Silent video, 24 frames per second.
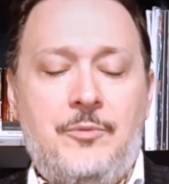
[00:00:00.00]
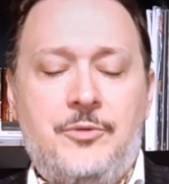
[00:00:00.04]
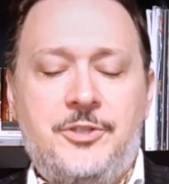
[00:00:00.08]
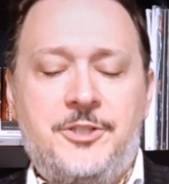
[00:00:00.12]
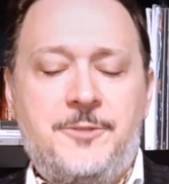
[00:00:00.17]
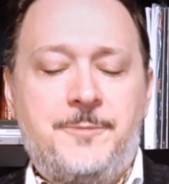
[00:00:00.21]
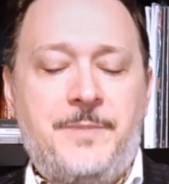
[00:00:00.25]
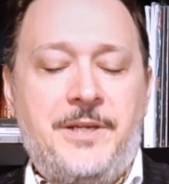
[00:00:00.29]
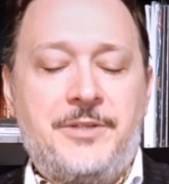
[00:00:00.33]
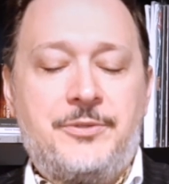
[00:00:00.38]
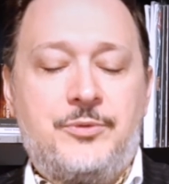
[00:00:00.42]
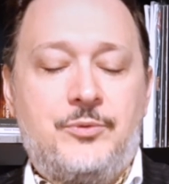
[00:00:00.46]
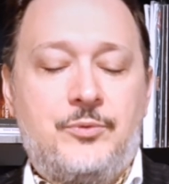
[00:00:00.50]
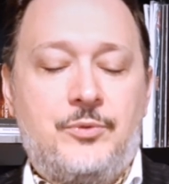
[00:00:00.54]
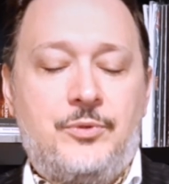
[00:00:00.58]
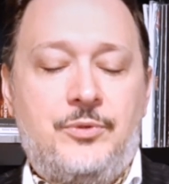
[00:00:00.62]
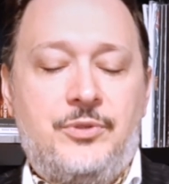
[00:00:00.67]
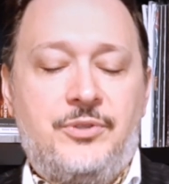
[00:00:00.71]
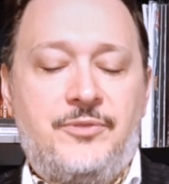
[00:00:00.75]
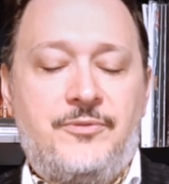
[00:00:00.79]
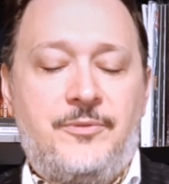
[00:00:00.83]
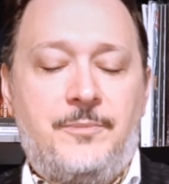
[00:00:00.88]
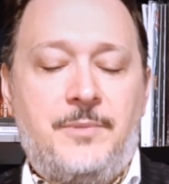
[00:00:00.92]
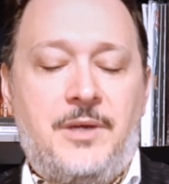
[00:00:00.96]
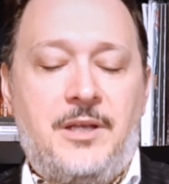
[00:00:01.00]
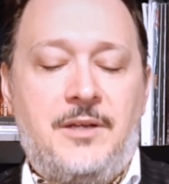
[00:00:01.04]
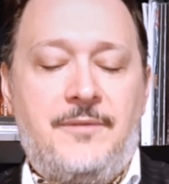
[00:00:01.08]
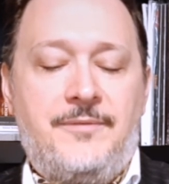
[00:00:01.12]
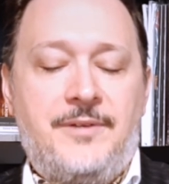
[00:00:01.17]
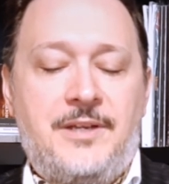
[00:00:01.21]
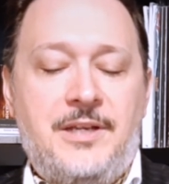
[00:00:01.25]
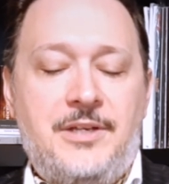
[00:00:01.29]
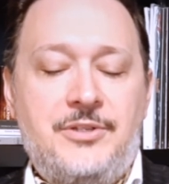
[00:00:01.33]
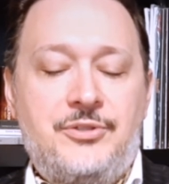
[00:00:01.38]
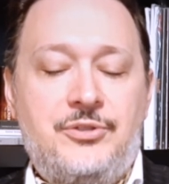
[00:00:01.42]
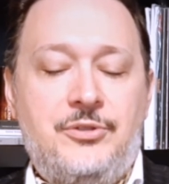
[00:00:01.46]
with special rules for
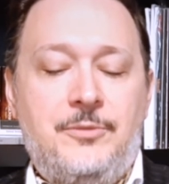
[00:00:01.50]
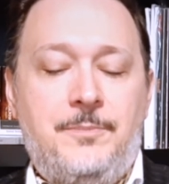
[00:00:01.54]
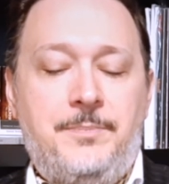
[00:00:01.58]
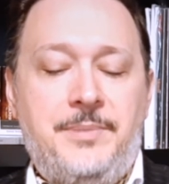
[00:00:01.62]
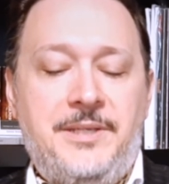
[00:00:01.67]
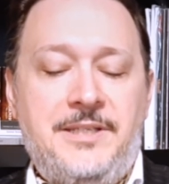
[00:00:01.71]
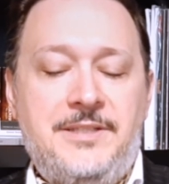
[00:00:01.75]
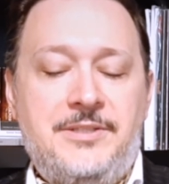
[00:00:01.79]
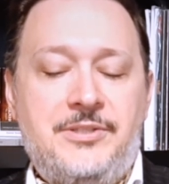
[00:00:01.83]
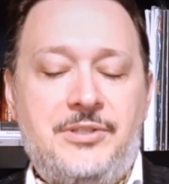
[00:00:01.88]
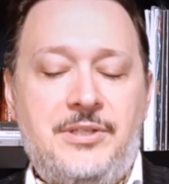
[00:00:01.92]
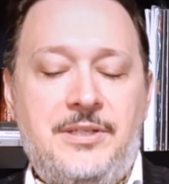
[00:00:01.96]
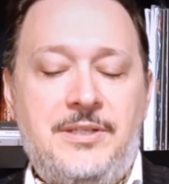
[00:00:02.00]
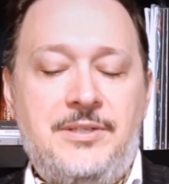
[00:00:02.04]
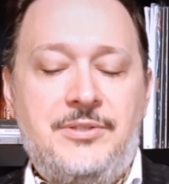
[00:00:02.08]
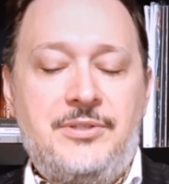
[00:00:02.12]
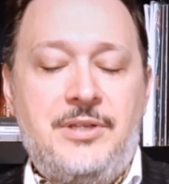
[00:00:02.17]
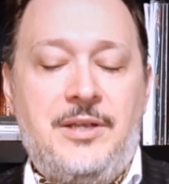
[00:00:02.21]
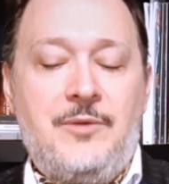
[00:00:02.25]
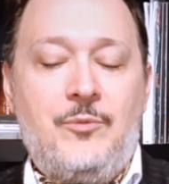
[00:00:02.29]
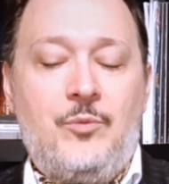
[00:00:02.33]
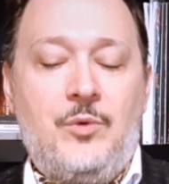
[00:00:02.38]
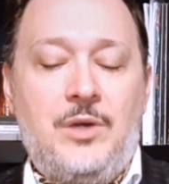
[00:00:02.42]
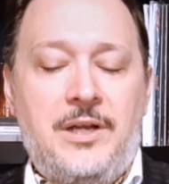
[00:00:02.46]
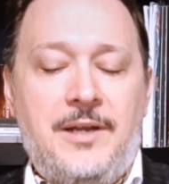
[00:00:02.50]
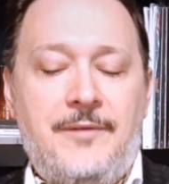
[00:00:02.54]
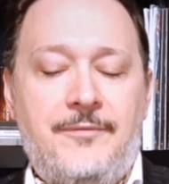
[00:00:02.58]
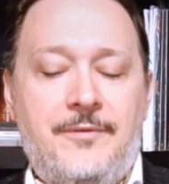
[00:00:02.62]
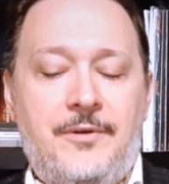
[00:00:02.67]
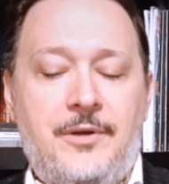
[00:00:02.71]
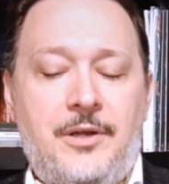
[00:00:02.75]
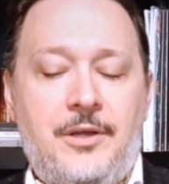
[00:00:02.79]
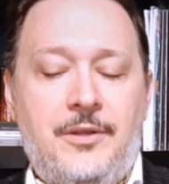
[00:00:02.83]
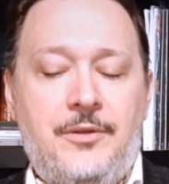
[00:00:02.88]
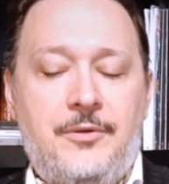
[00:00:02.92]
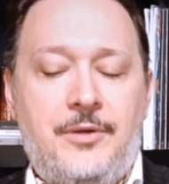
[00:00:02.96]
modification of PCs and
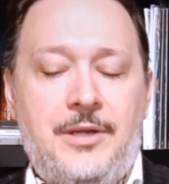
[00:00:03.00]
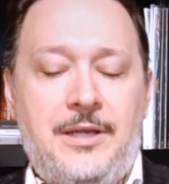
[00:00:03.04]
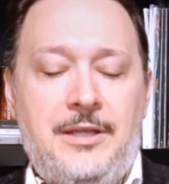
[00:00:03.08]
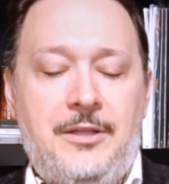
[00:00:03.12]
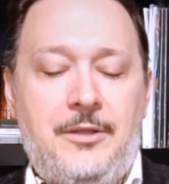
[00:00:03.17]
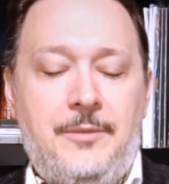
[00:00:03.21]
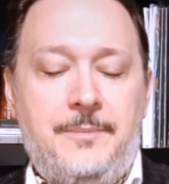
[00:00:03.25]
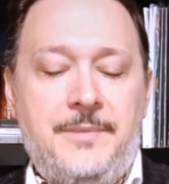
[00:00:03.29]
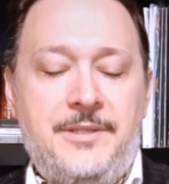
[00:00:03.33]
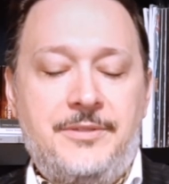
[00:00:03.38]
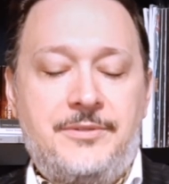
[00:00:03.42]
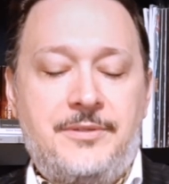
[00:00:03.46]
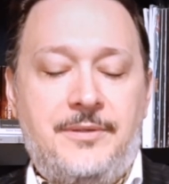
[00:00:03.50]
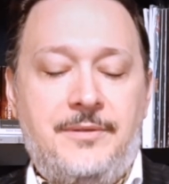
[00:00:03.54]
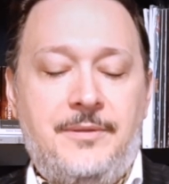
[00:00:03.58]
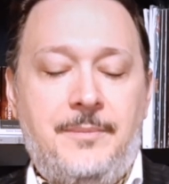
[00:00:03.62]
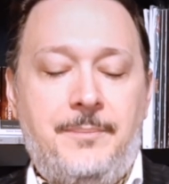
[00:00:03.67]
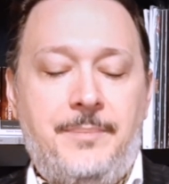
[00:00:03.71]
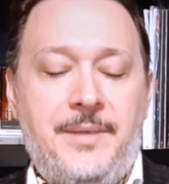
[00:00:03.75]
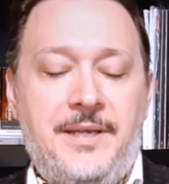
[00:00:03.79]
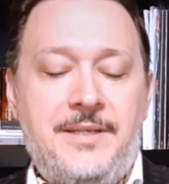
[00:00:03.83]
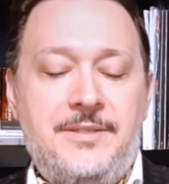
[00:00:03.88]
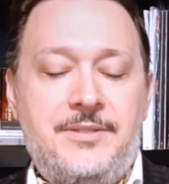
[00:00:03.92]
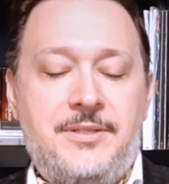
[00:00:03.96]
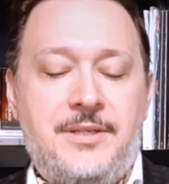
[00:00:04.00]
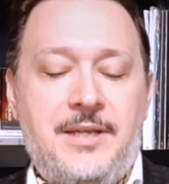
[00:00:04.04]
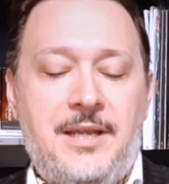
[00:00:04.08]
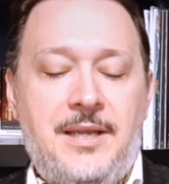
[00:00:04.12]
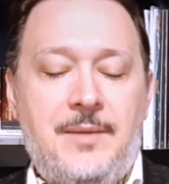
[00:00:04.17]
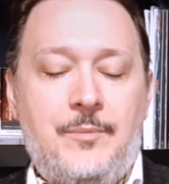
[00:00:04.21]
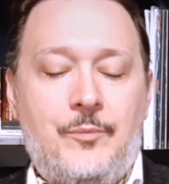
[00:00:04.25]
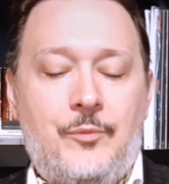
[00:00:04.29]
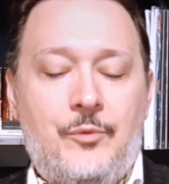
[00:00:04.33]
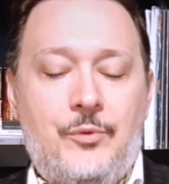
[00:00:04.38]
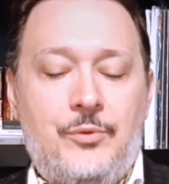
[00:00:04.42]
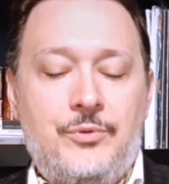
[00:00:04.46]
whatever other elements of the base
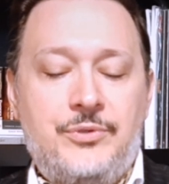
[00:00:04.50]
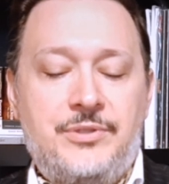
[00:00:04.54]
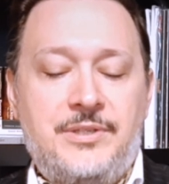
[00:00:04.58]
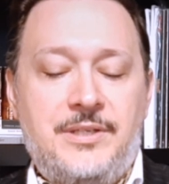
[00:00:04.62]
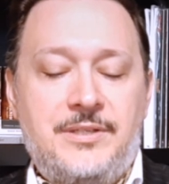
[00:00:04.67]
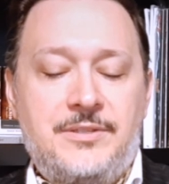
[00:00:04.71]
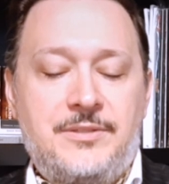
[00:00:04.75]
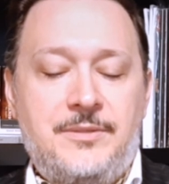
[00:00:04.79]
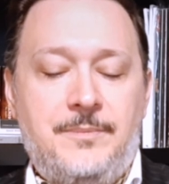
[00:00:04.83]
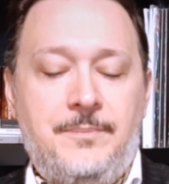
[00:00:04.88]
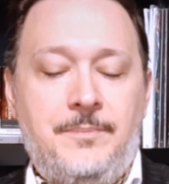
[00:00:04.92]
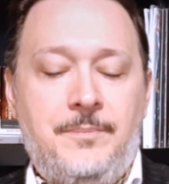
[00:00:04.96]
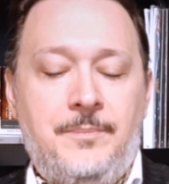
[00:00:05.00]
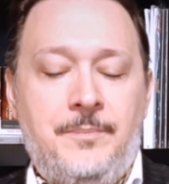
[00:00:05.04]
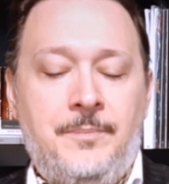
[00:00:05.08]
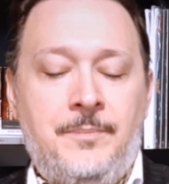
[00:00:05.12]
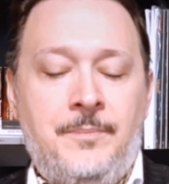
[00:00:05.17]
game rule system,